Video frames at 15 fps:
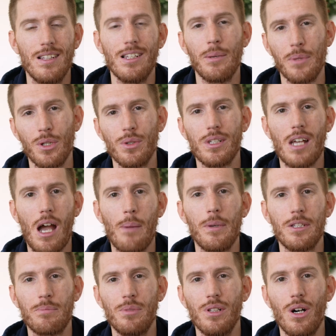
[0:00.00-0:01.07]
Let me know in the
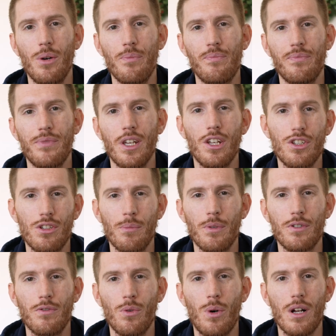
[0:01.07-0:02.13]
comments below. Thank you so much for